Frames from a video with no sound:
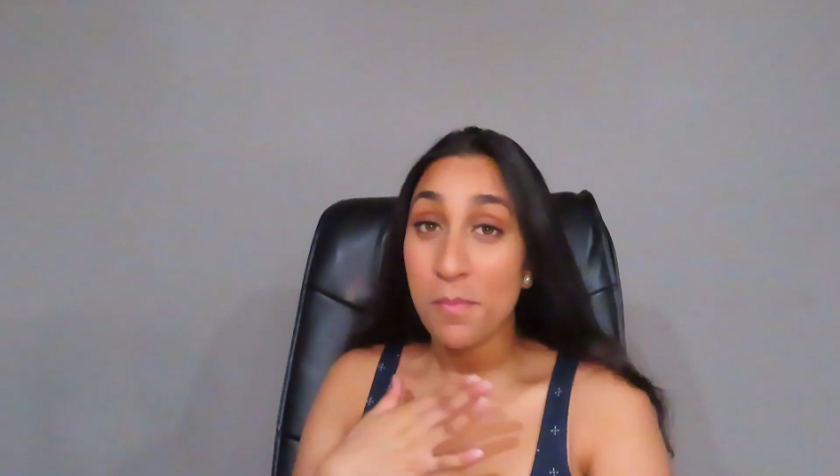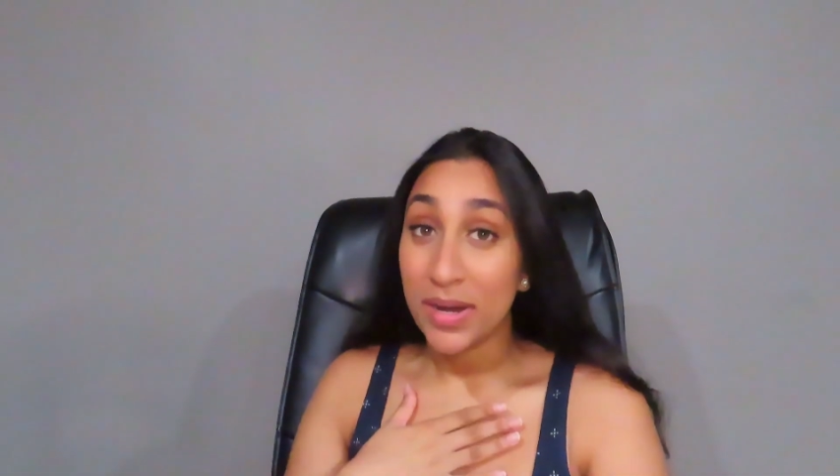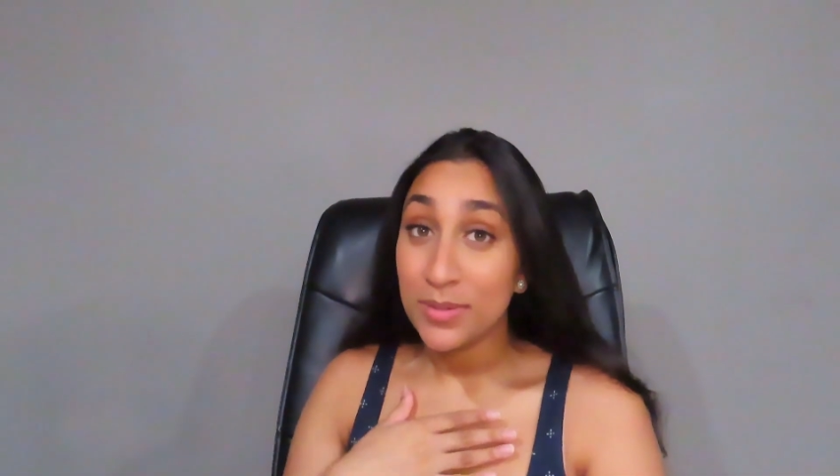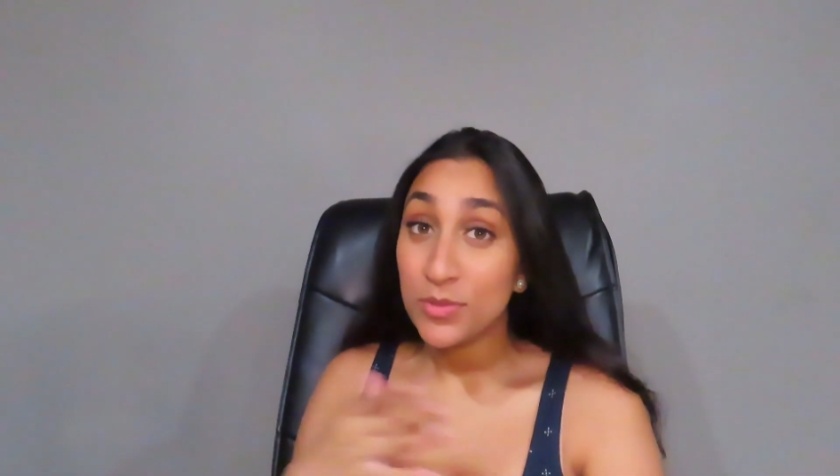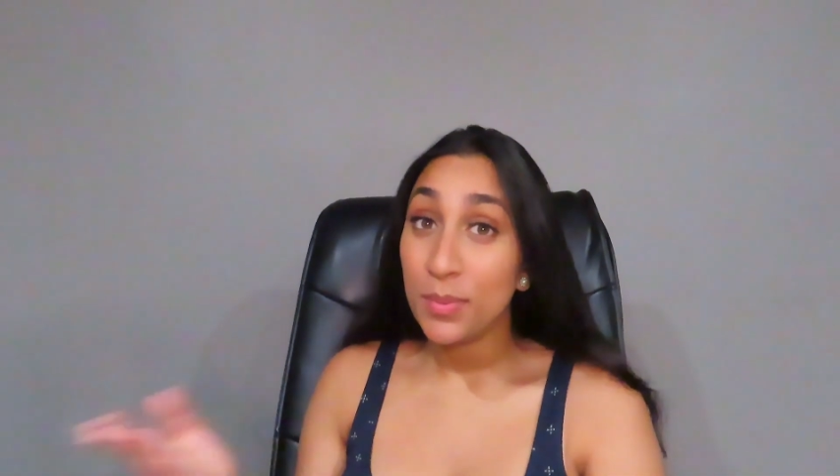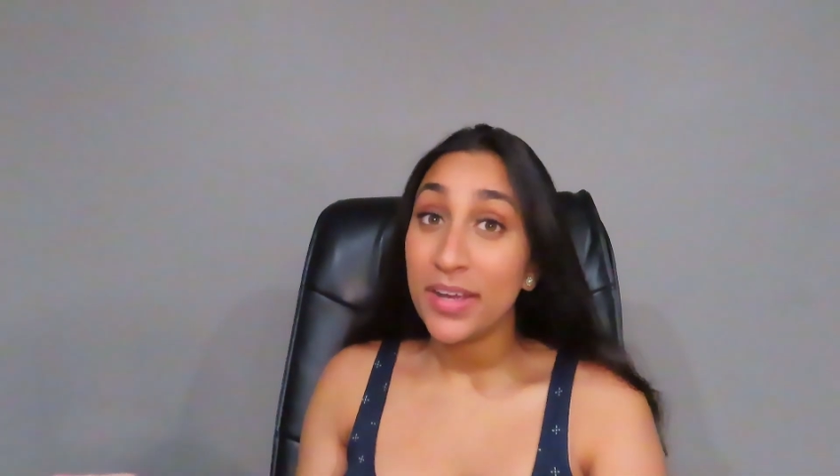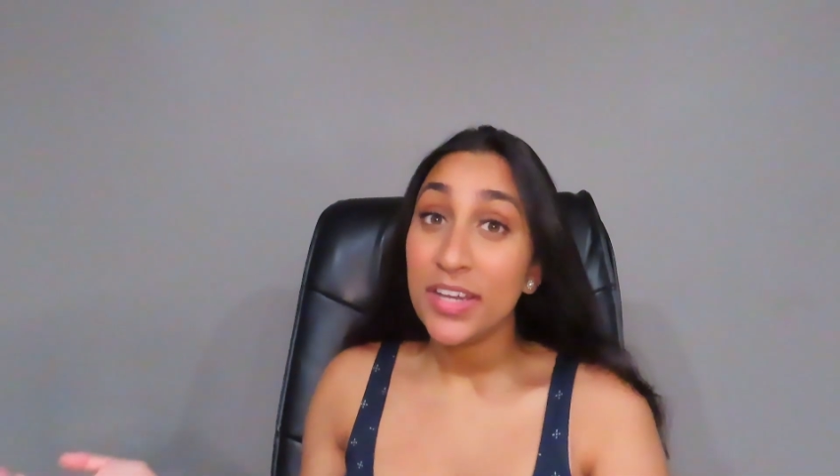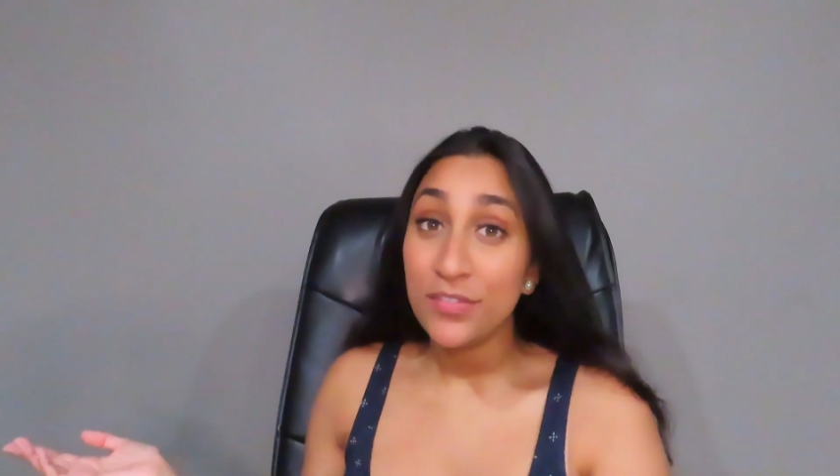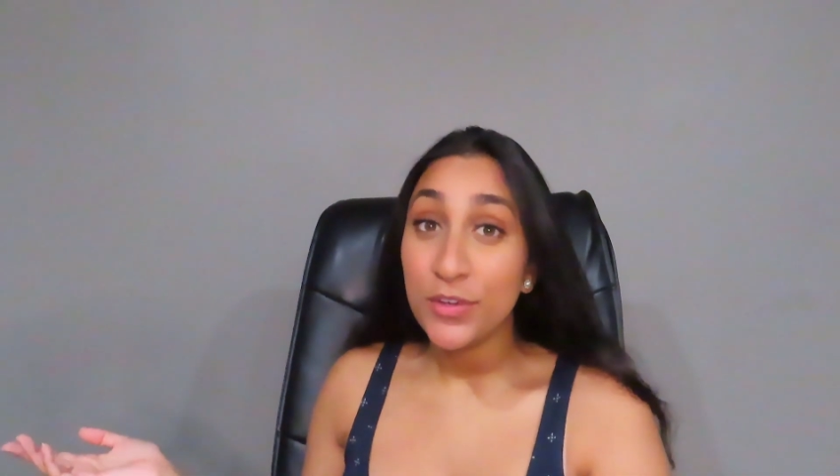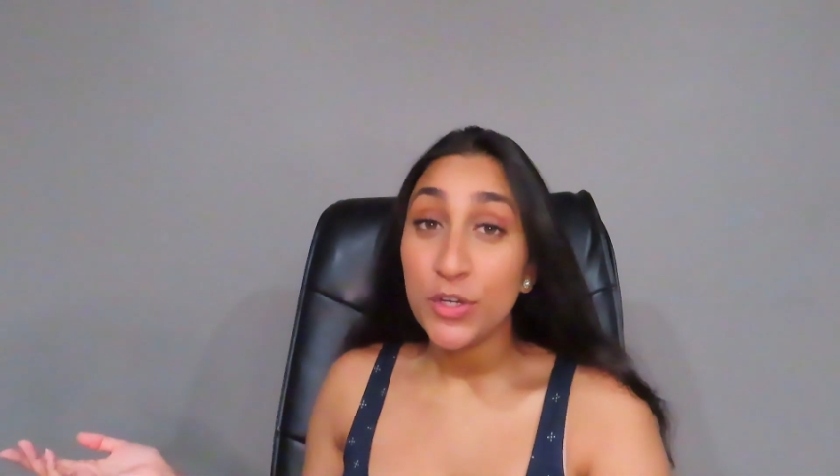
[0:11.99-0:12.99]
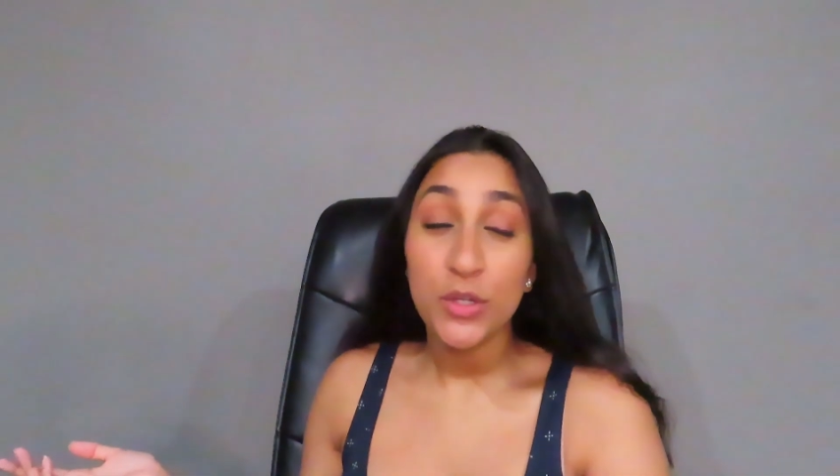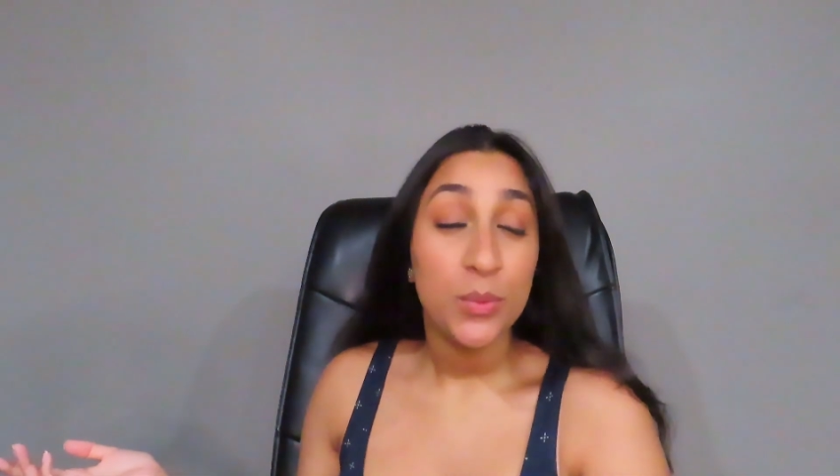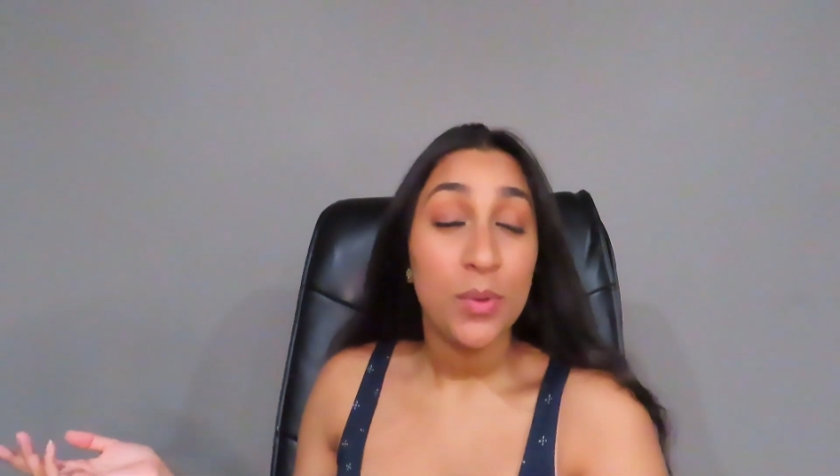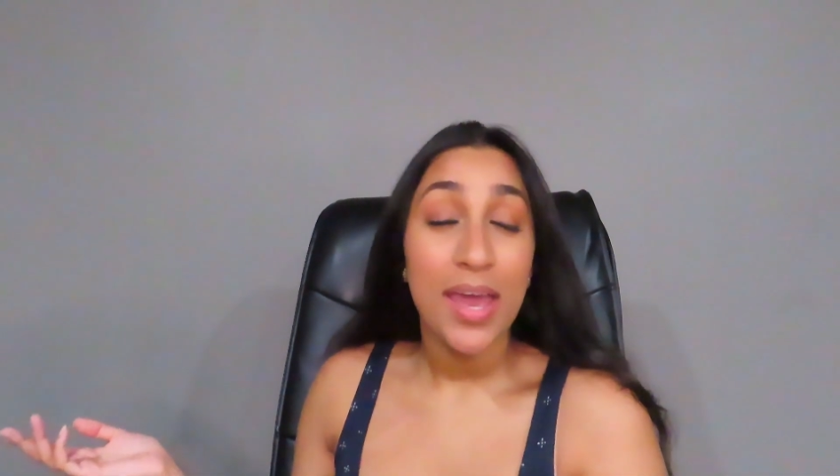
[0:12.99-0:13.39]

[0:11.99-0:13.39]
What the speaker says: My name is Rebecca if you're new,